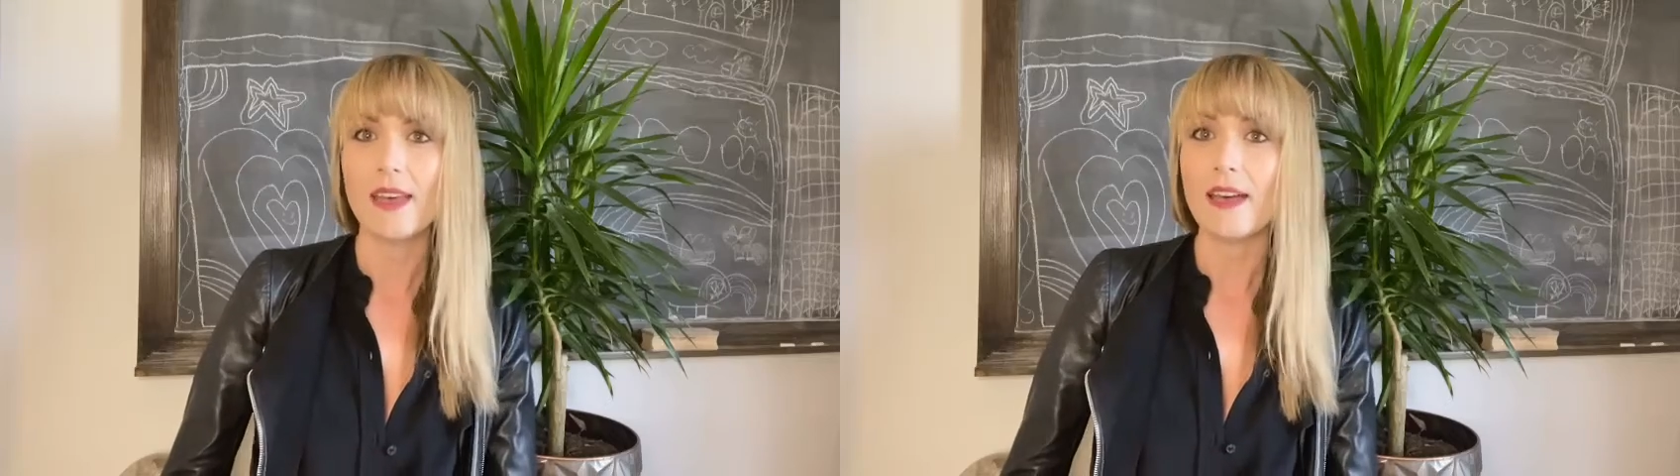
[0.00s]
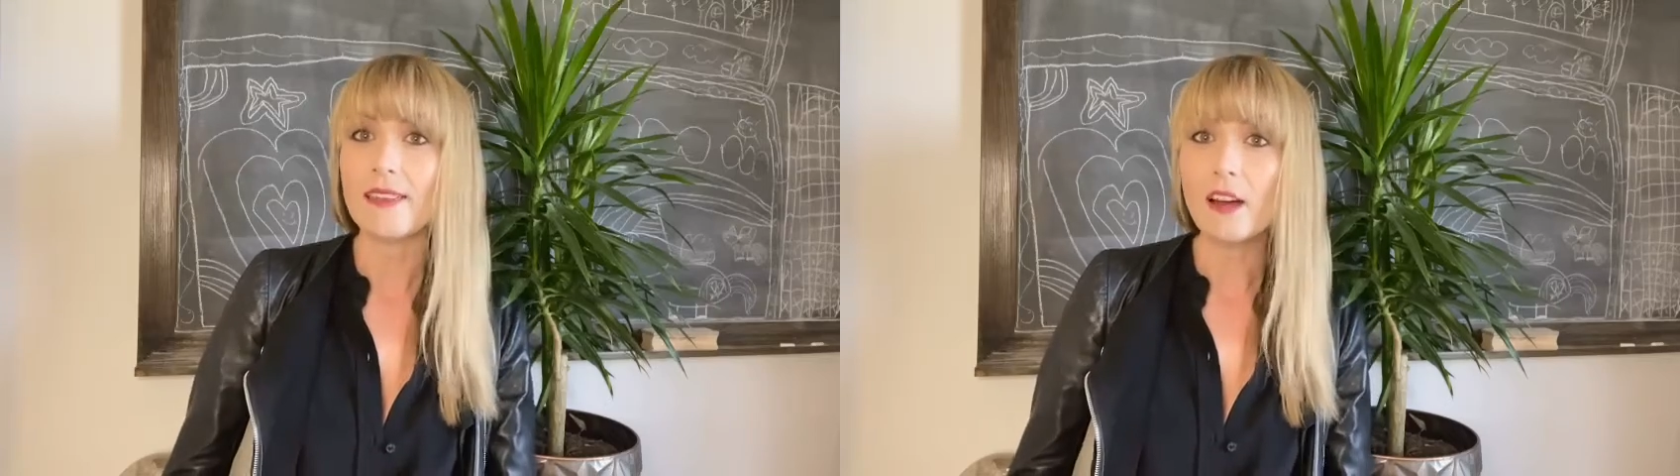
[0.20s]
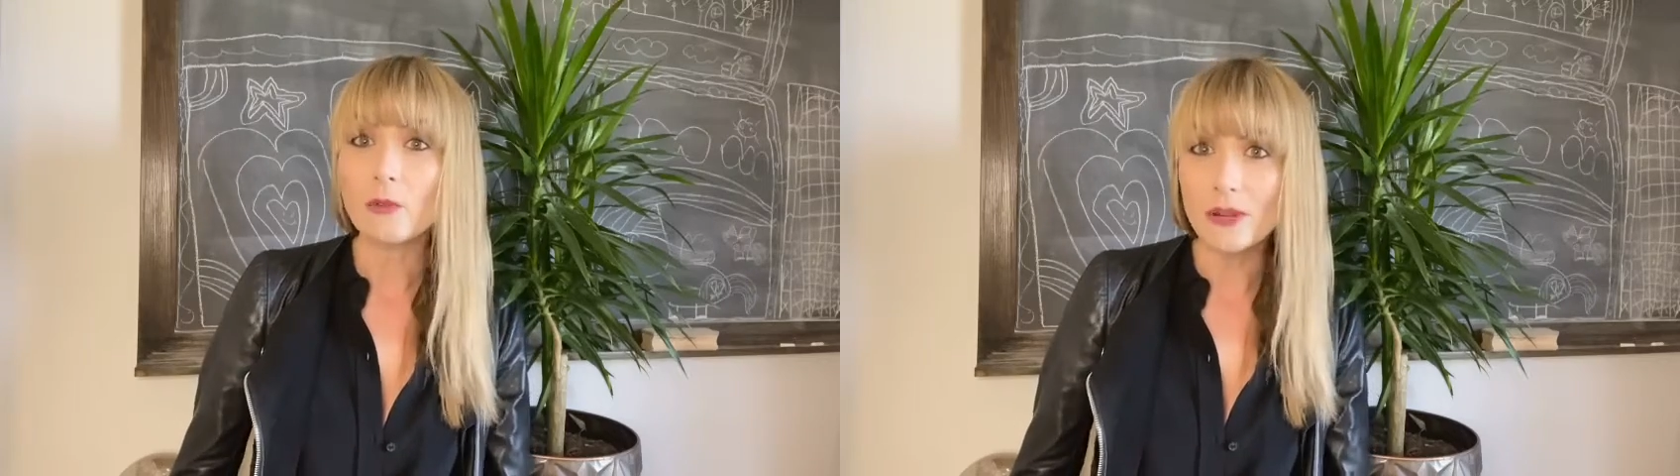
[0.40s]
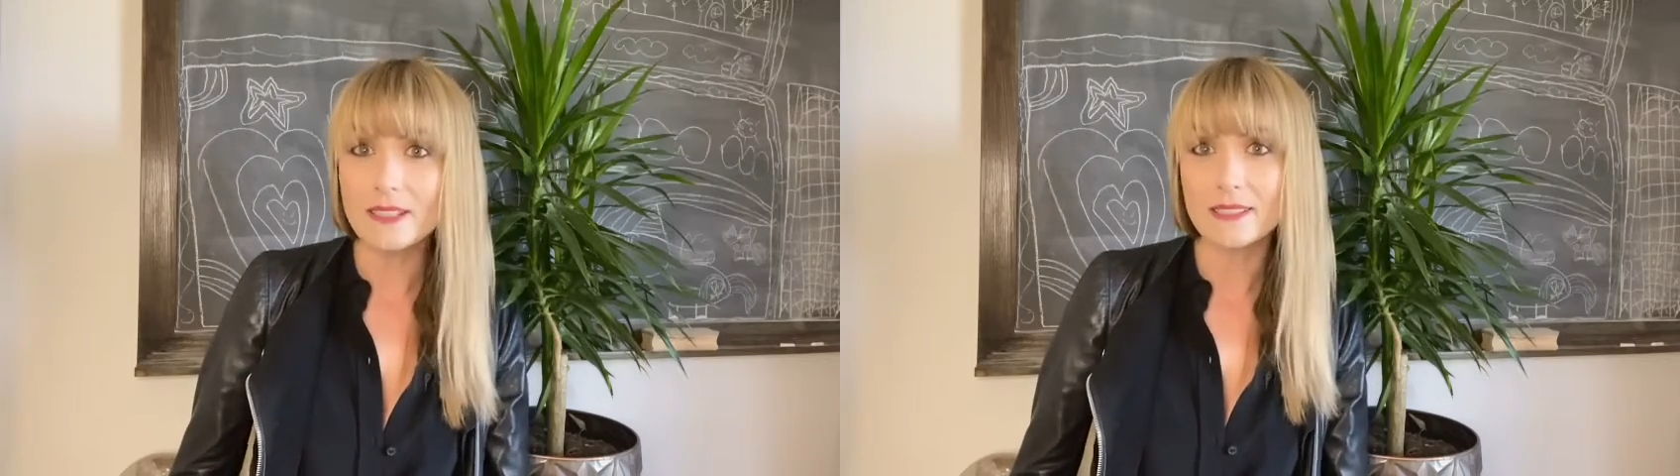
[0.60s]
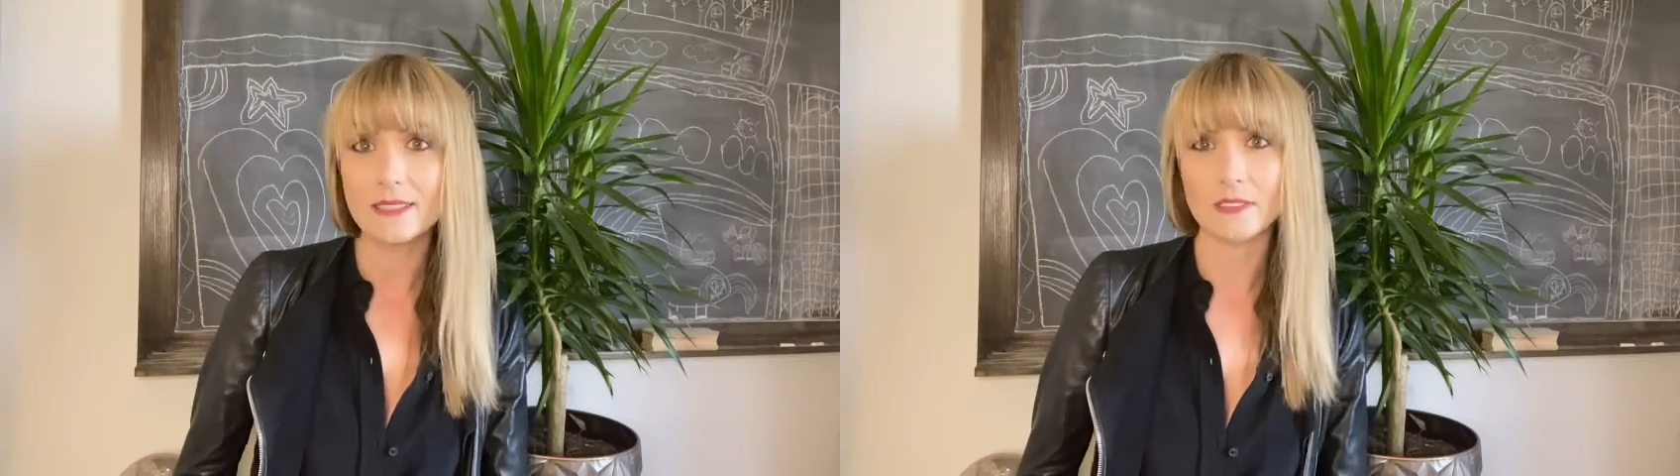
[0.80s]
And there are
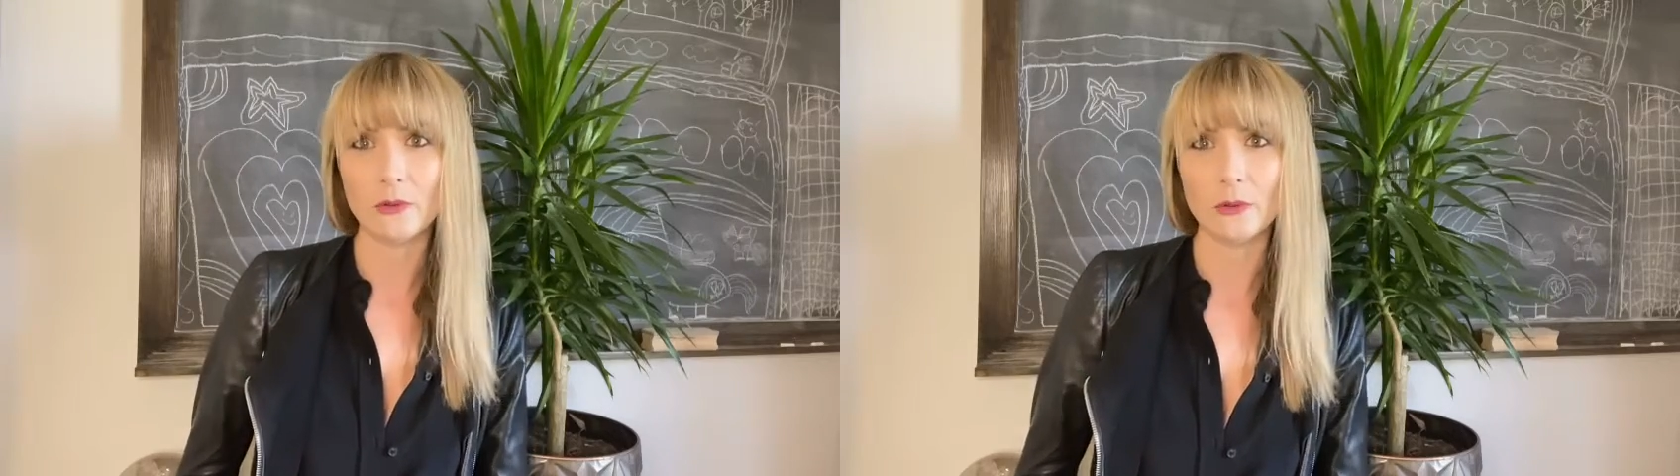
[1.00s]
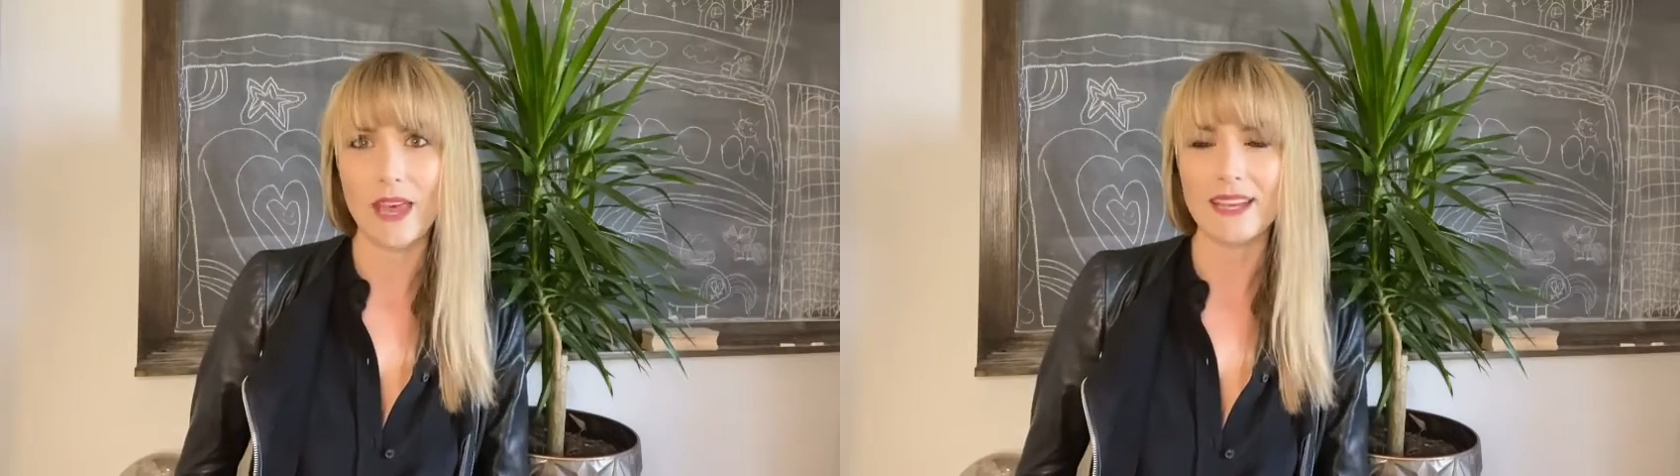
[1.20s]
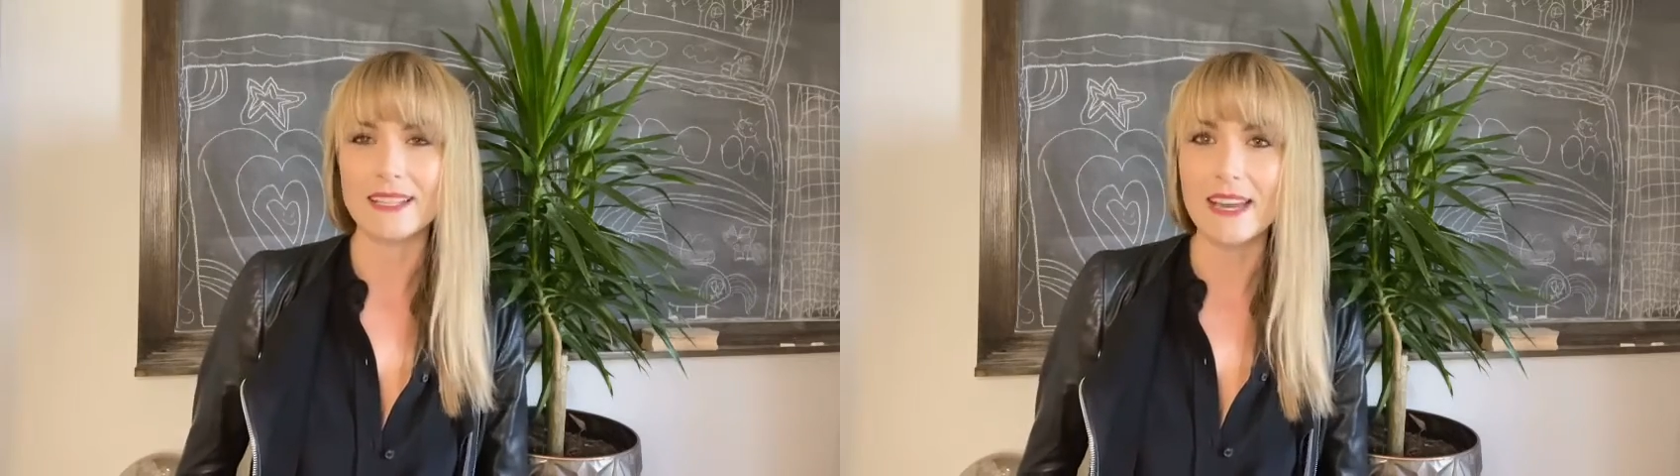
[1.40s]
reasons for that.